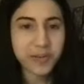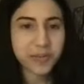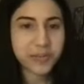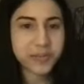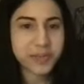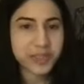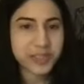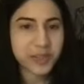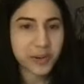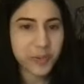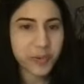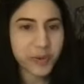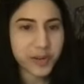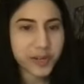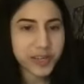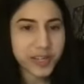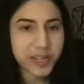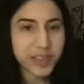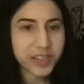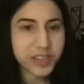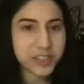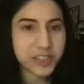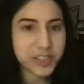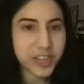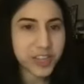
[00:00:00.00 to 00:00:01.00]
Someone
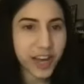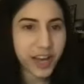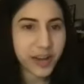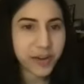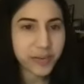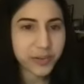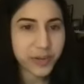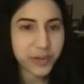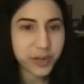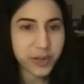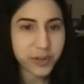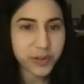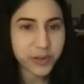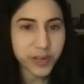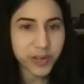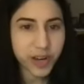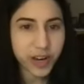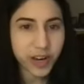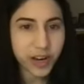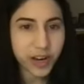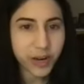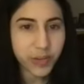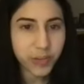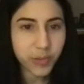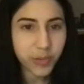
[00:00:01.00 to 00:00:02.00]
in the chat wrote,
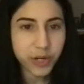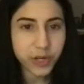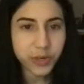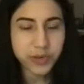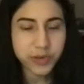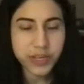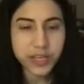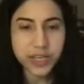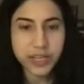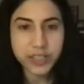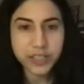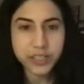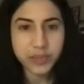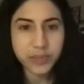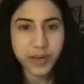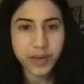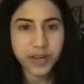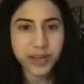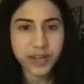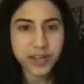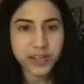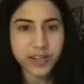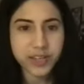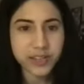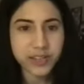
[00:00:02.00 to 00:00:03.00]
were you an
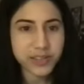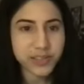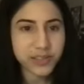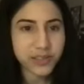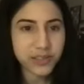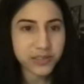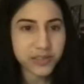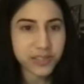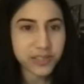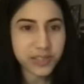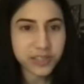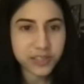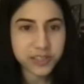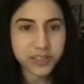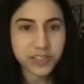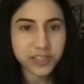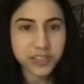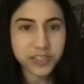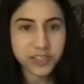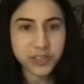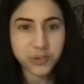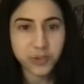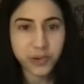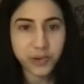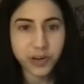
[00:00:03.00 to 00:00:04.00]
independent consultant or
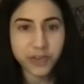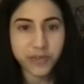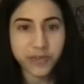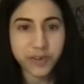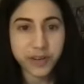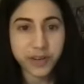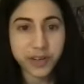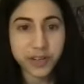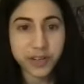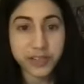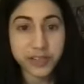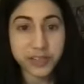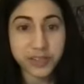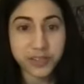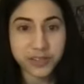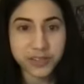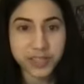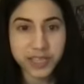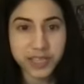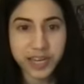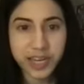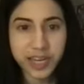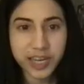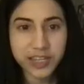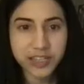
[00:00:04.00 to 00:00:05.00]
did you work for a
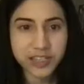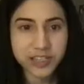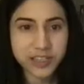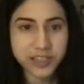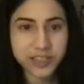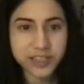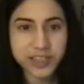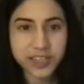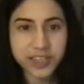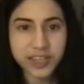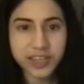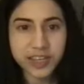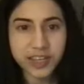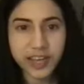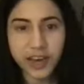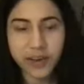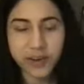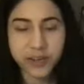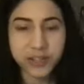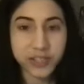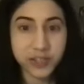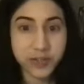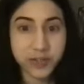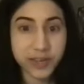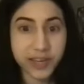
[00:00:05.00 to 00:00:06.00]
consulting agency and how
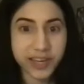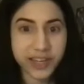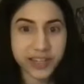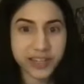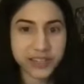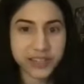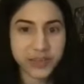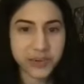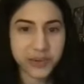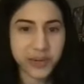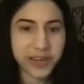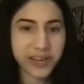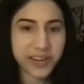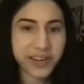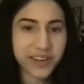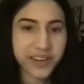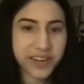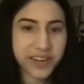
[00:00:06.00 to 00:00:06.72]
did you get into it?